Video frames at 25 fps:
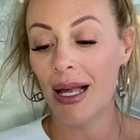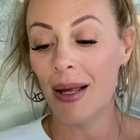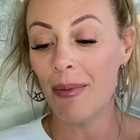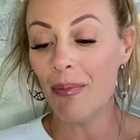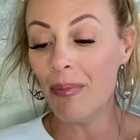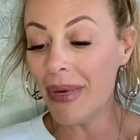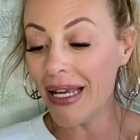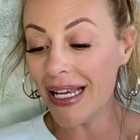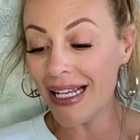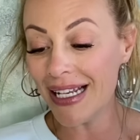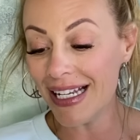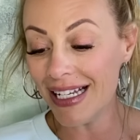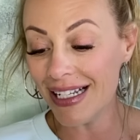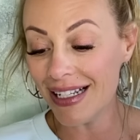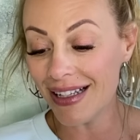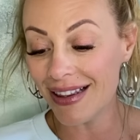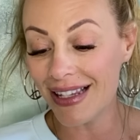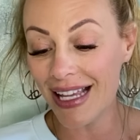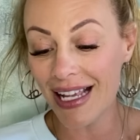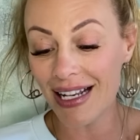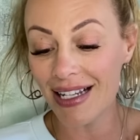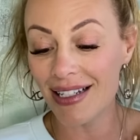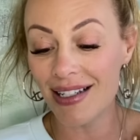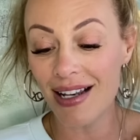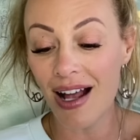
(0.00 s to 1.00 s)
meaning
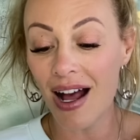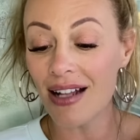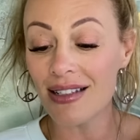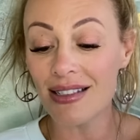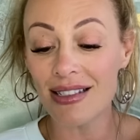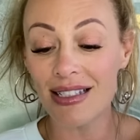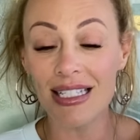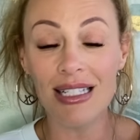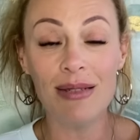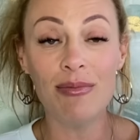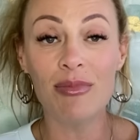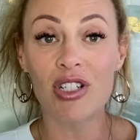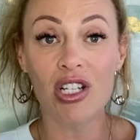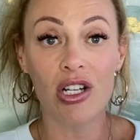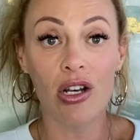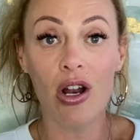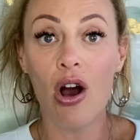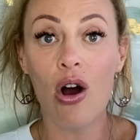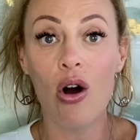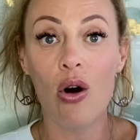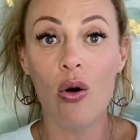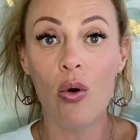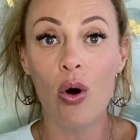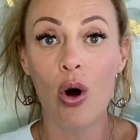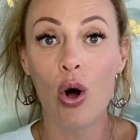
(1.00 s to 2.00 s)
they did not seem to
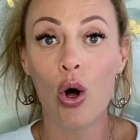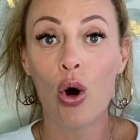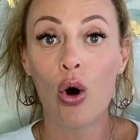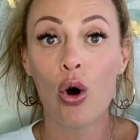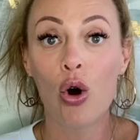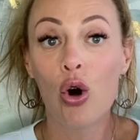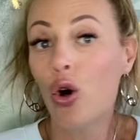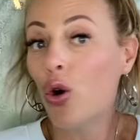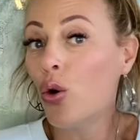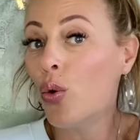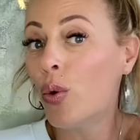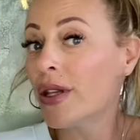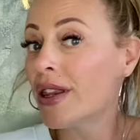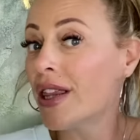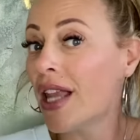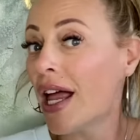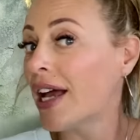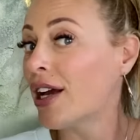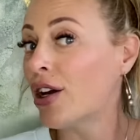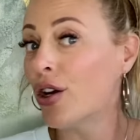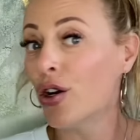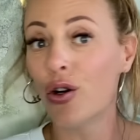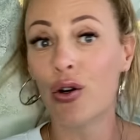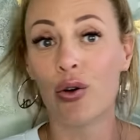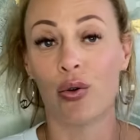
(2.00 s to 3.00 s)
know who would
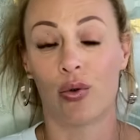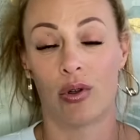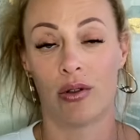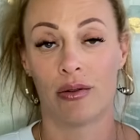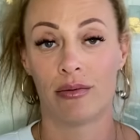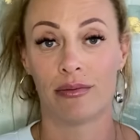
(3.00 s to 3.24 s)
like who.